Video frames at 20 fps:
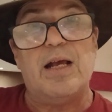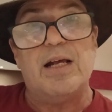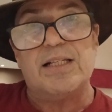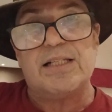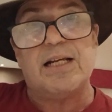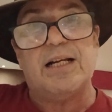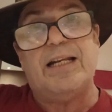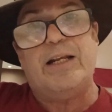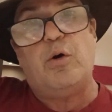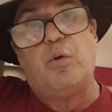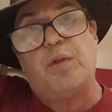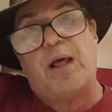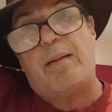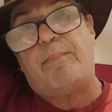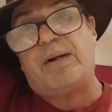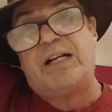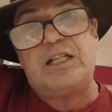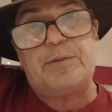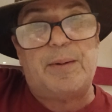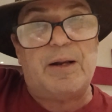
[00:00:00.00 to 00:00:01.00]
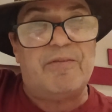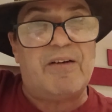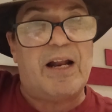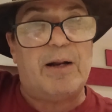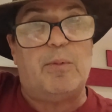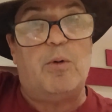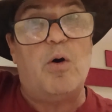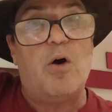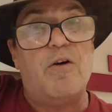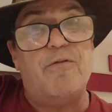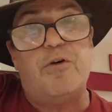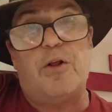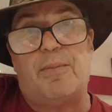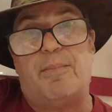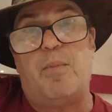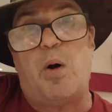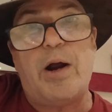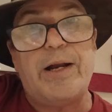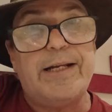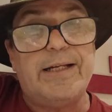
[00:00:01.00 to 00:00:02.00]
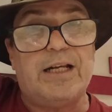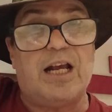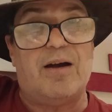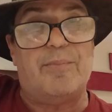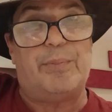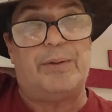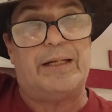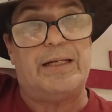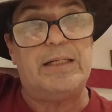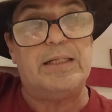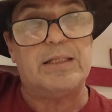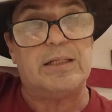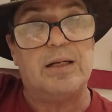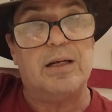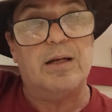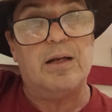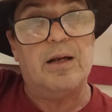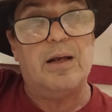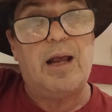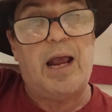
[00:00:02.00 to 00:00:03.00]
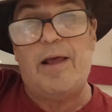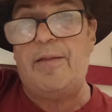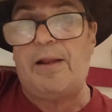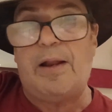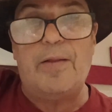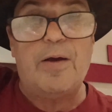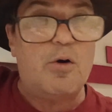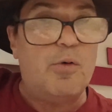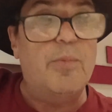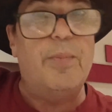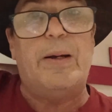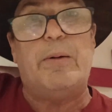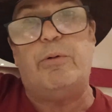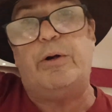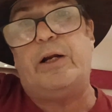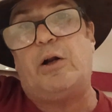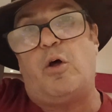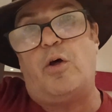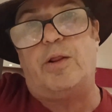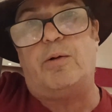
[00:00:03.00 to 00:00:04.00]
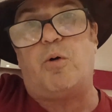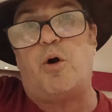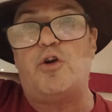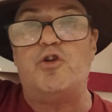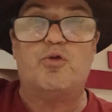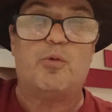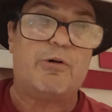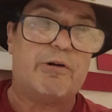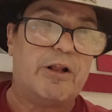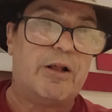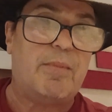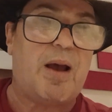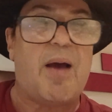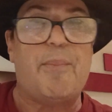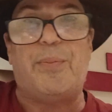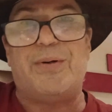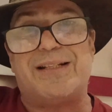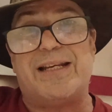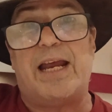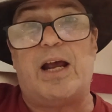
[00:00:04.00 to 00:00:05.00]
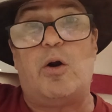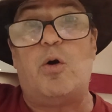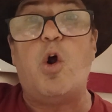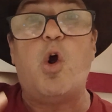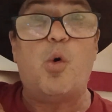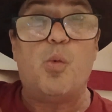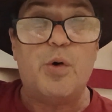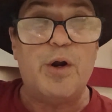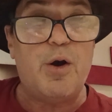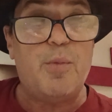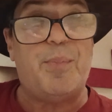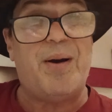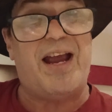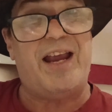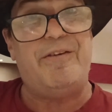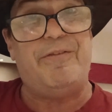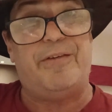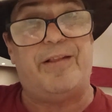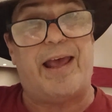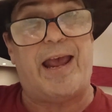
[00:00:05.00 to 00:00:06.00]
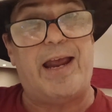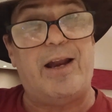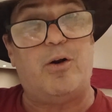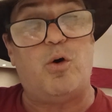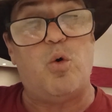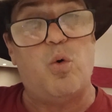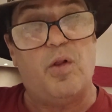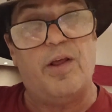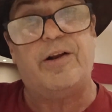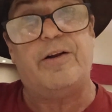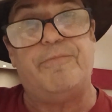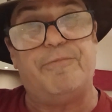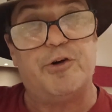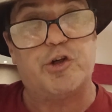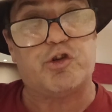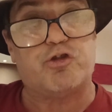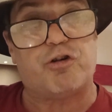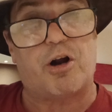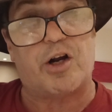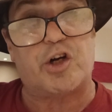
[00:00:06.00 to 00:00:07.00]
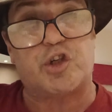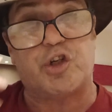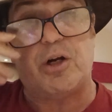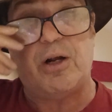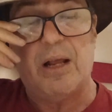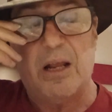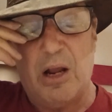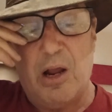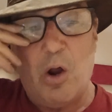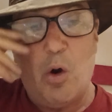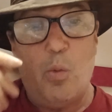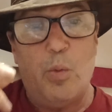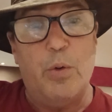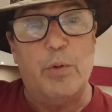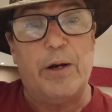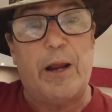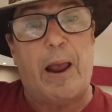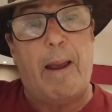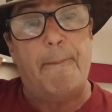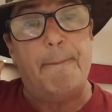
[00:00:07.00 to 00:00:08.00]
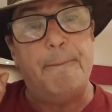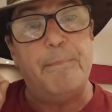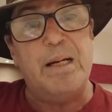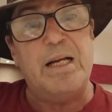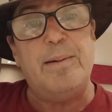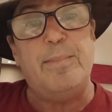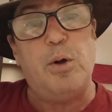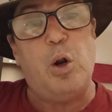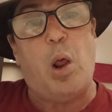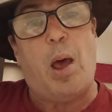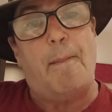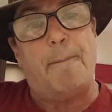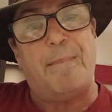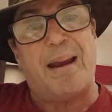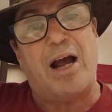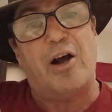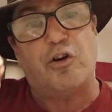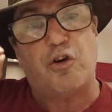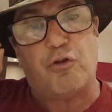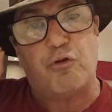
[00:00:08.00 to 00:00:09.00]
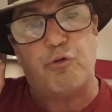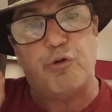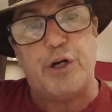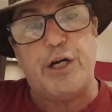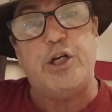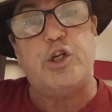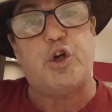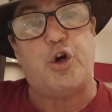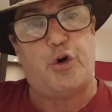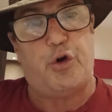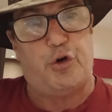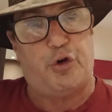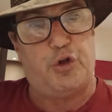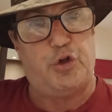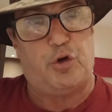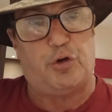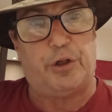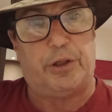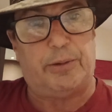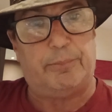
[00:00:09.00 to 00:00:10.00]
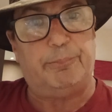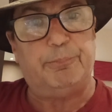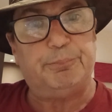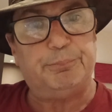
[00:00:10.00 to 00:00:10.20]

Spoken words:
Suddenly all that money's been available for the mining companies, and then they will be bringing along the roads, wearing them up and down. We'll pay for that, all that infrastructure. We'll get a minimal amount of returns on it.